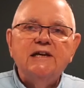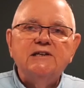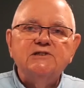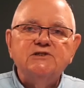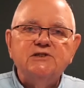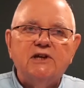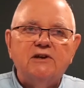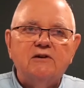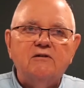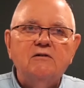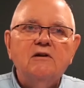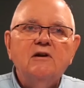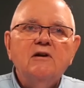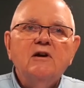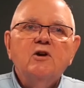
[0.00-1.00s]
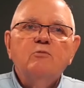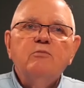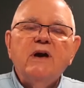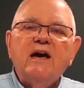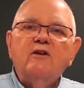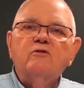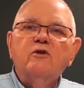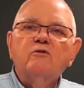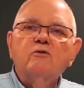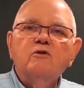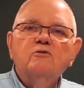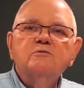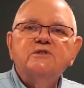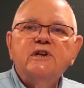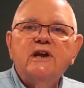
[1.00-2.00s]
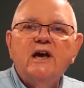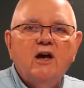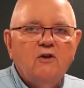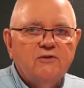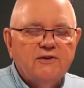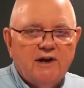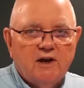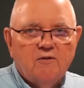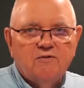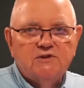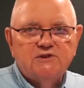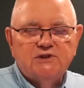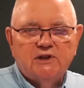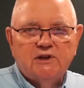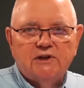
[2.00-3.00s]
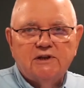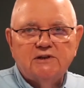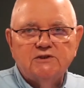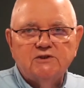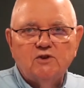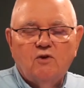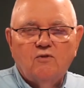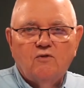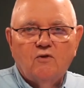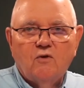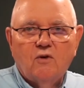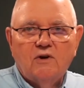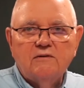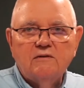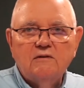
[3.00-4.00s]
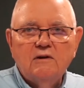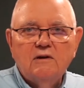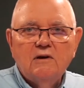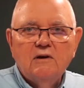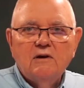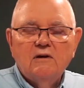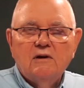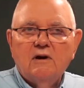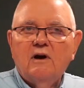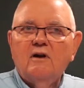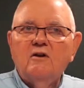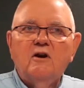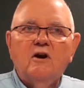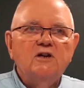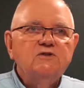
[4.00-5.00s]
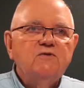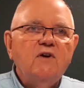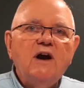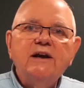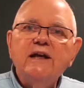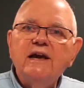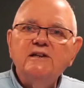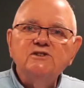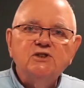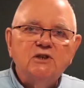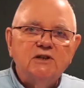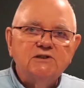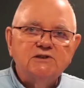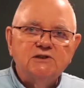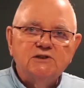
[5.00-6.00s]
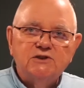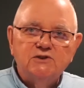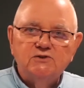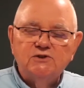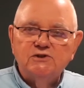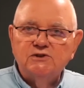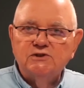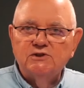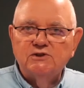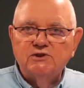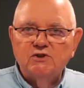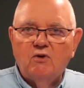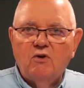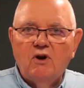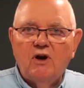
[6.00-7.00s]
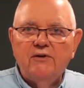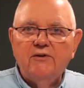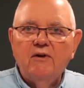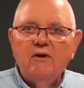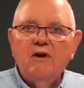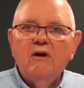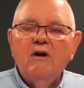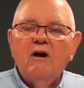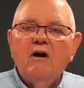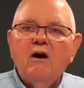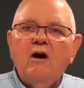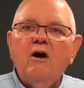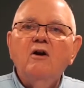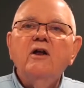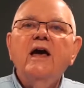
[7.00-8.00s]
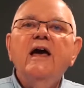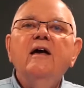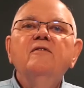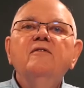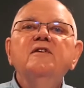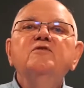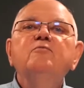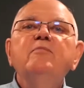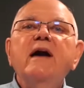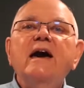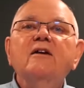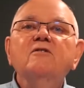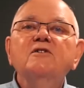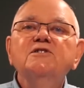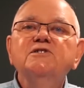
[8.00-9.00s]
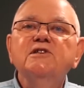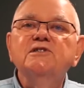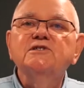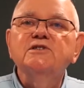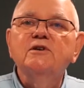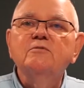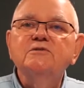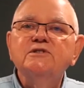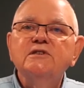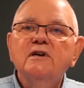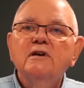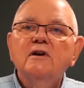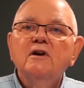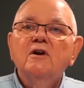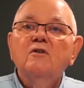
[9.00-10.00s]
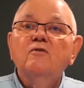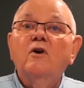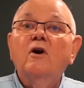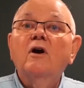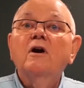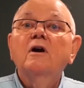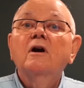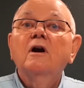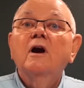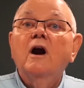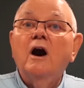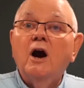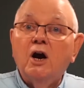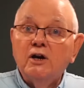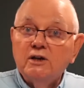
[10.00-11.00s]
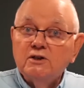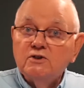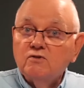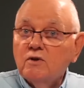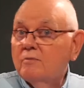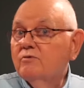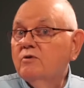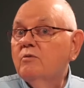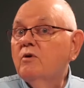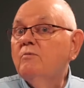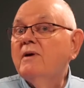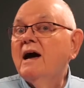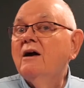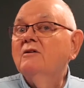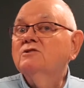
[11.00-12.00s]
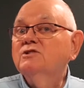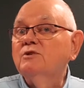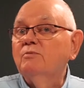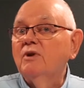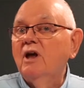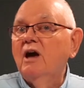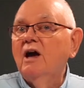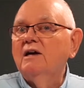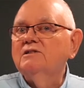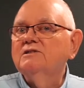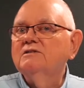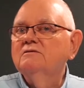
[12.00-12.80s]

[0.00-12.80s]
center, battery rooms in a healthcare facility and so forth, large financial institutions and so on. All have these battery systems for uninterruptible power supplies.